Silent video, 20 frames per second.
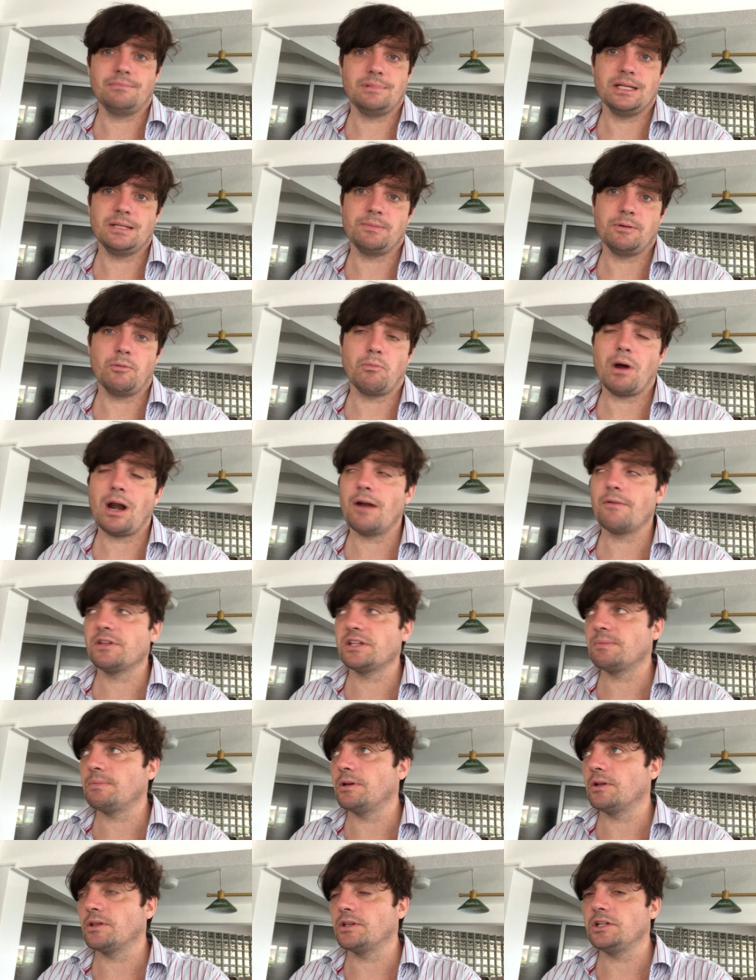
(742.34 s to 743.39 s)
He's been aware of
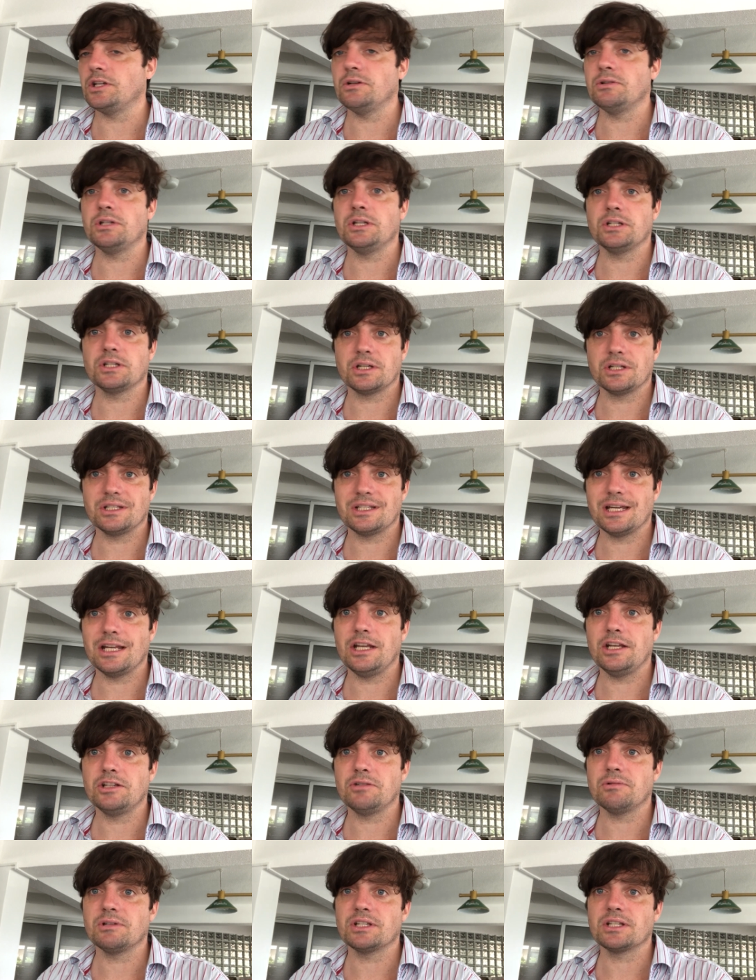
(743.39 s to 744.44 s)
this, been on the news, he's
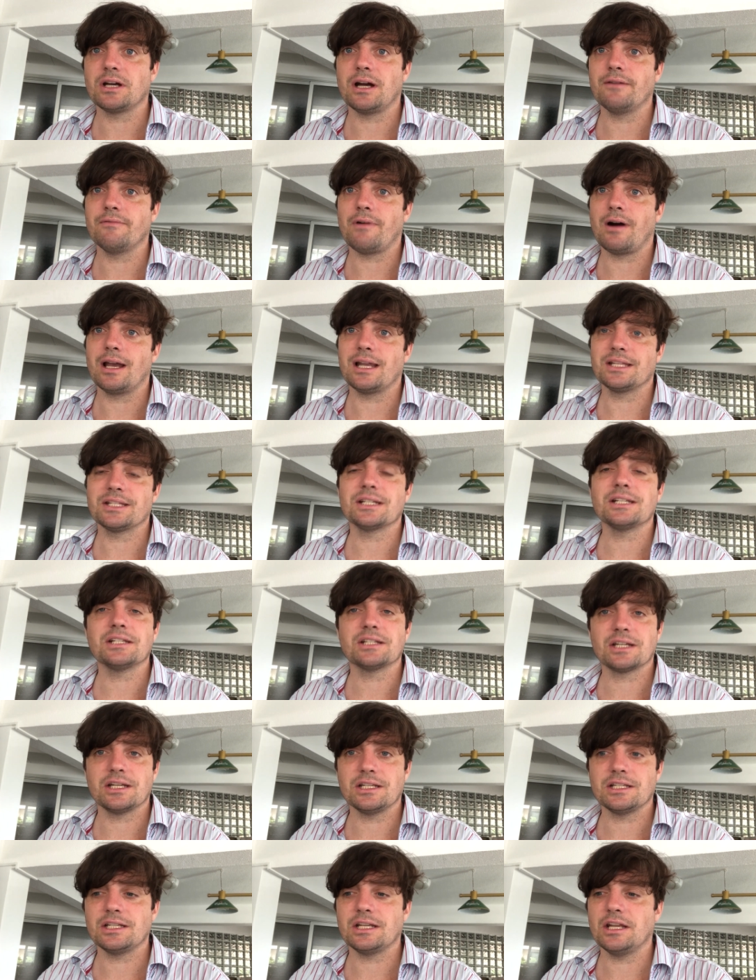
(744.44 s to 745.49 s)
continued to incite violence, and it's
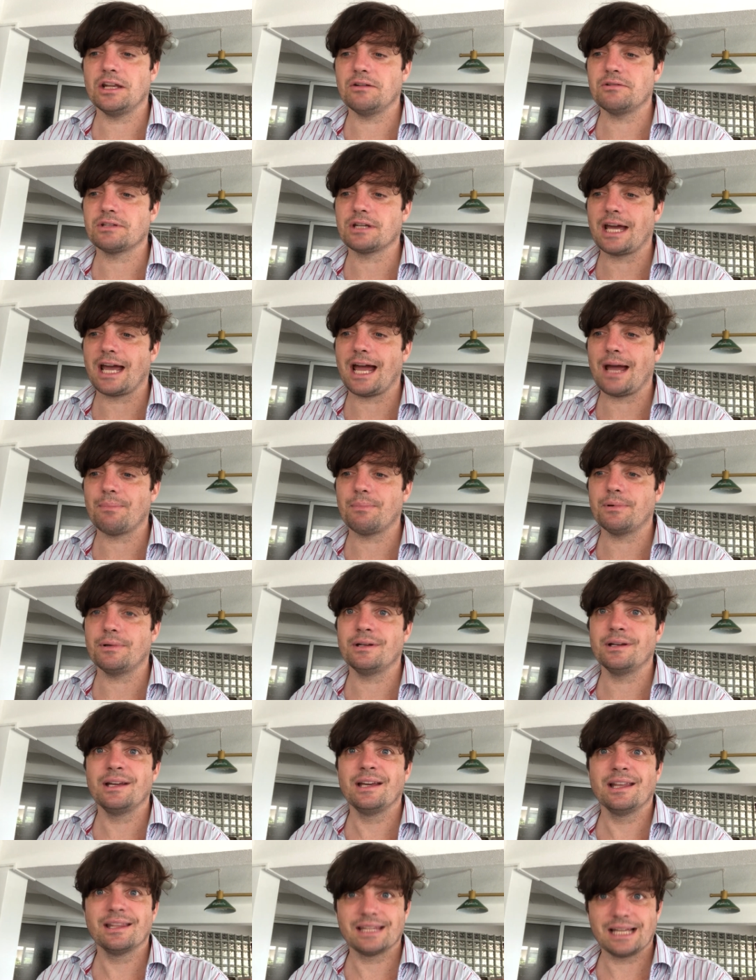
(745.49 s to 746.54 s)
continued to happen.
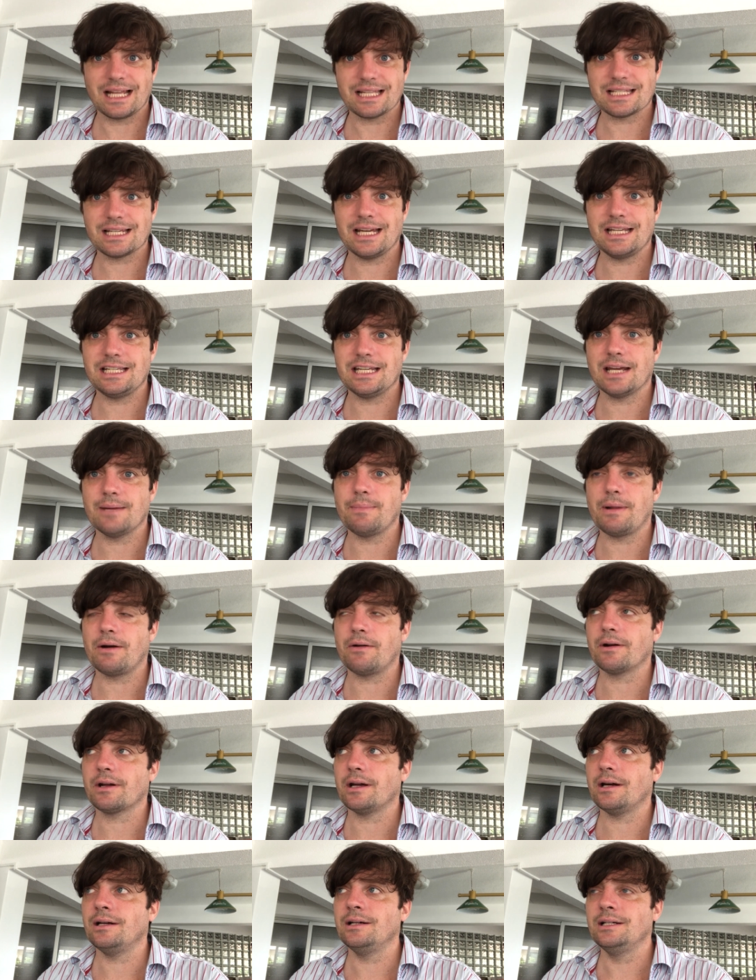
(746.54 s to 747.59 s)
That's hating
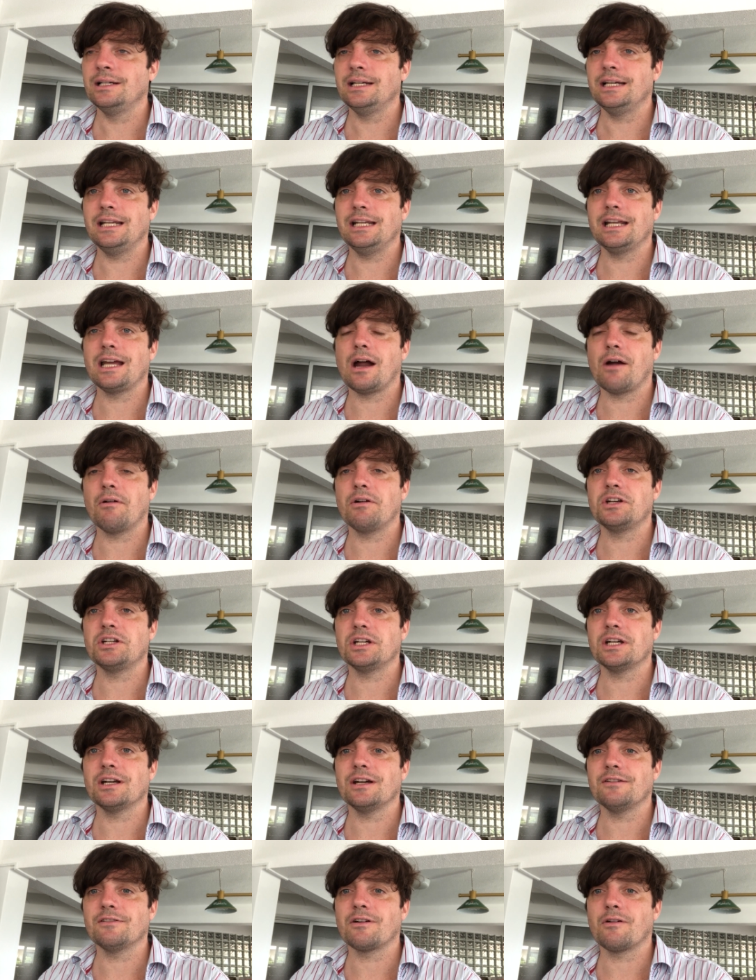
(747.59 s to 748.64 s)
America,
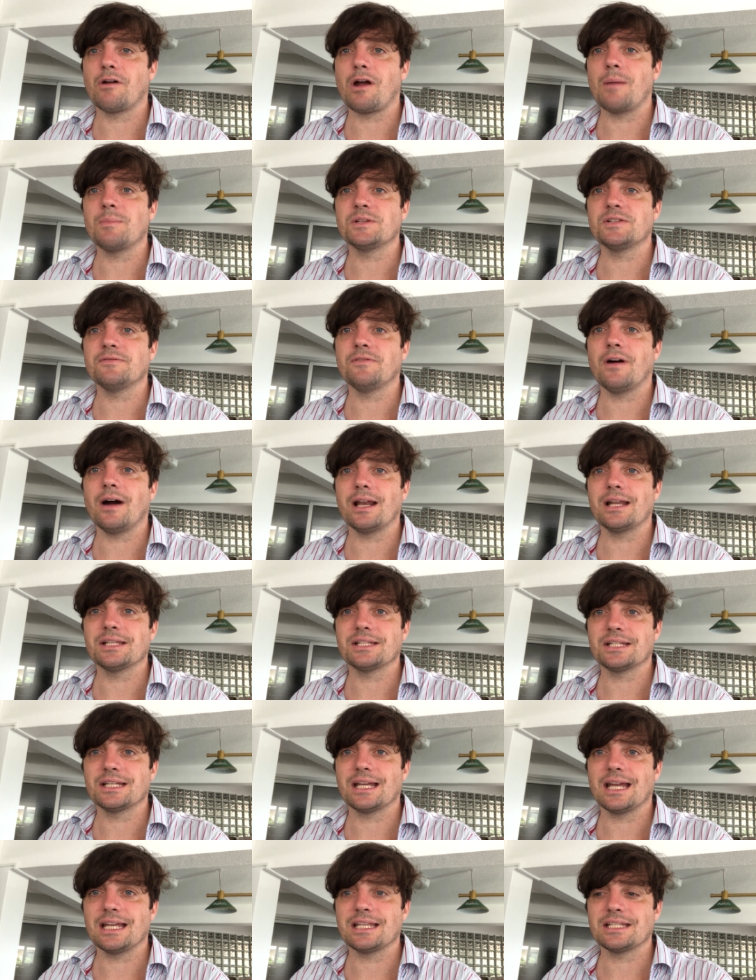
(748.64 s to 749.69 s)
encouraging crimes of
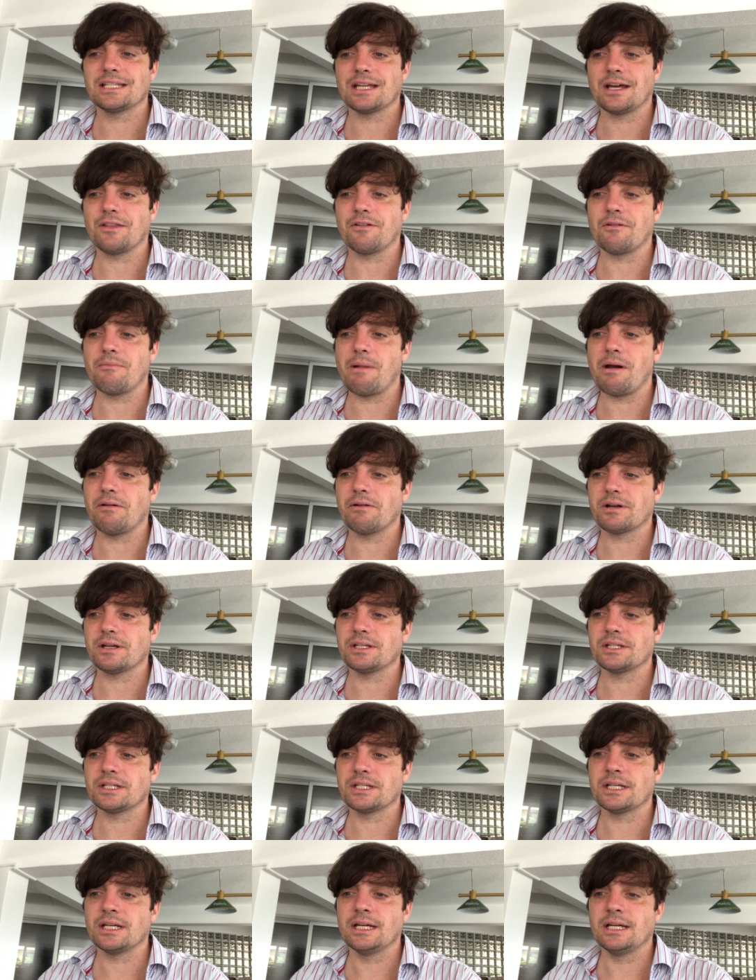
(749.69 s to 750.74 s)
violence against other
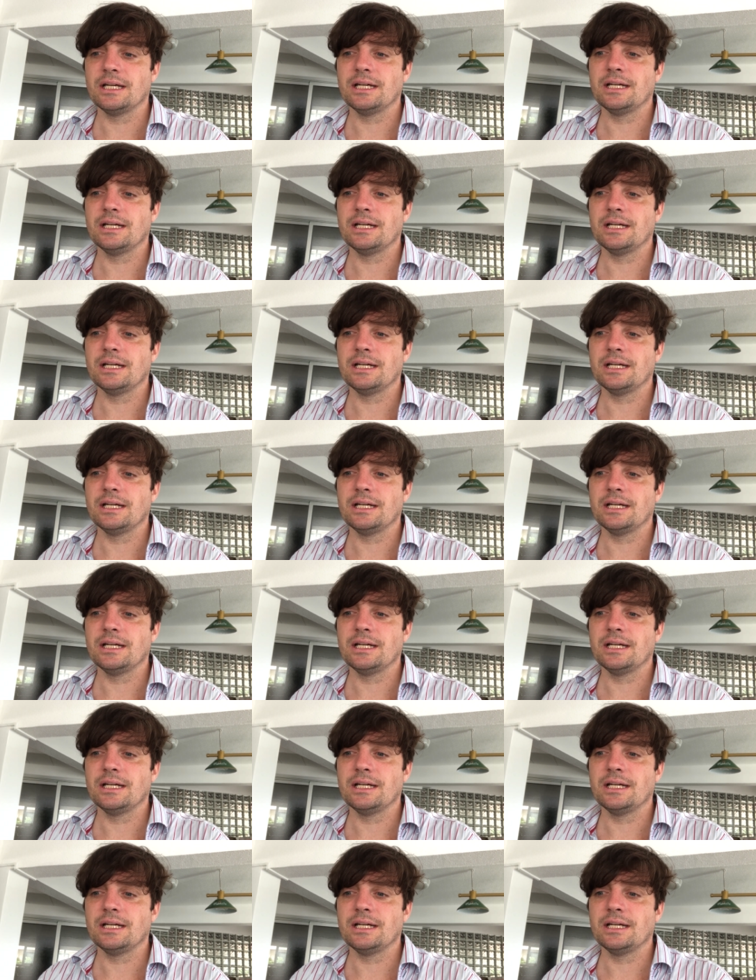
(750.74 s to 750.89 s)
Americans.